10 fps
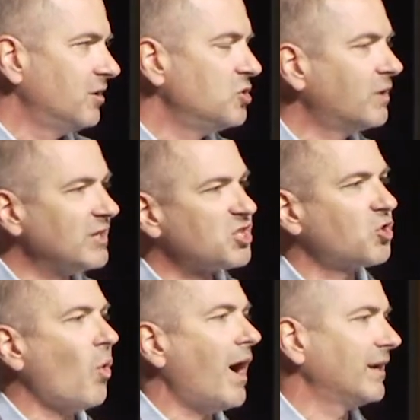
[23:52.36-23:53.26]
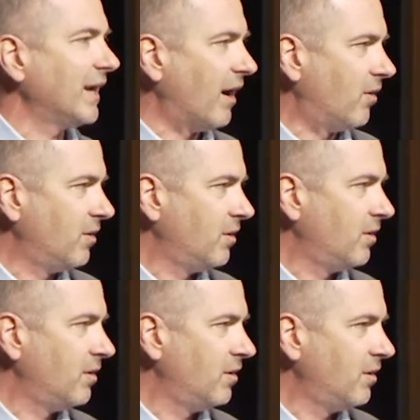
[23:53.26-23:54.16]
You get squat now
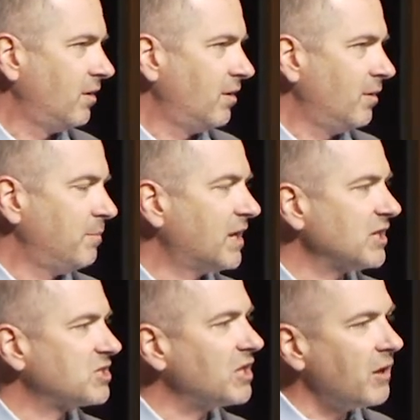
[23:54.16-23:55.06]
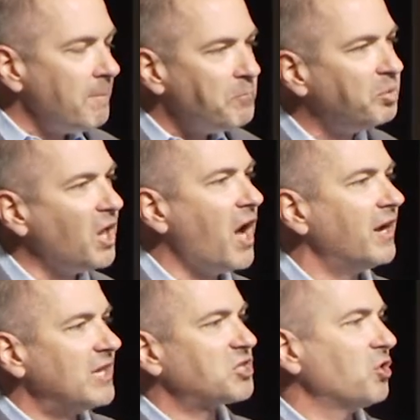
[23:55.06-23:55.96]
because the
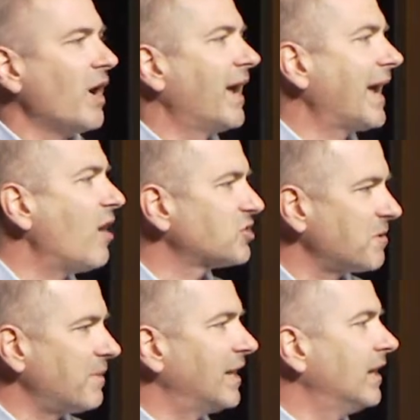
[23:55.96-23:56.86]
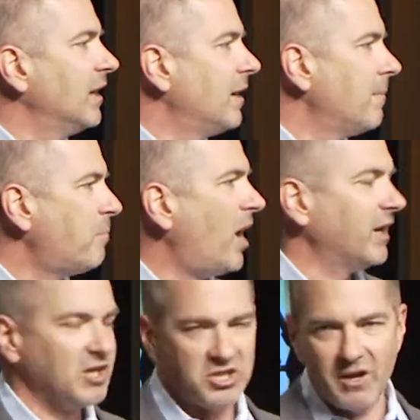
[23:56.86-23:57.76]
blood is crying out to me,
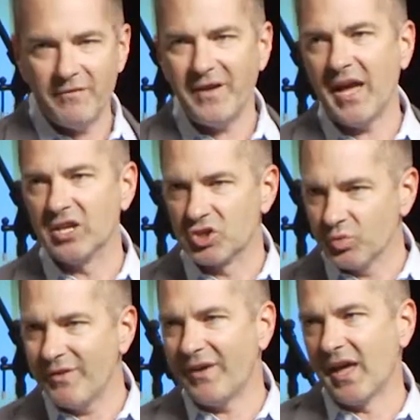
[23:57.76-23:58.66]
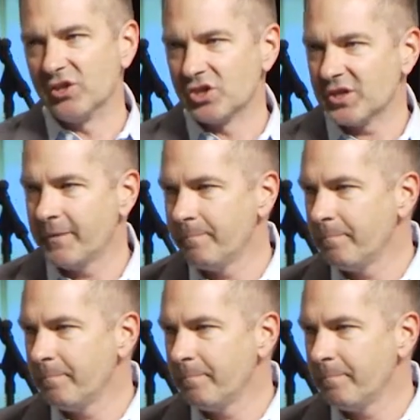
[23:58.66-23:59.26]
Punish, avenge, revenge.